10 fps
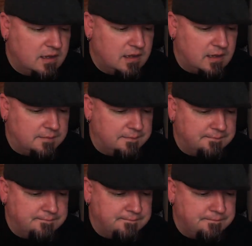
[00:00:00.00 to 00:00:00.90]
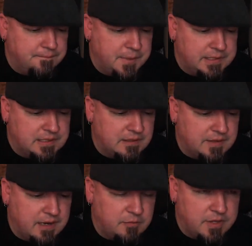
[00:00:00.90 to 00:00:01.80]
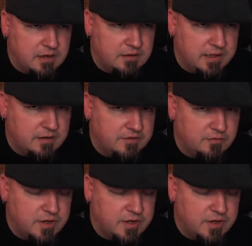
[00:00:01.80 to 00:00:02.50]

But that'll be here later this week.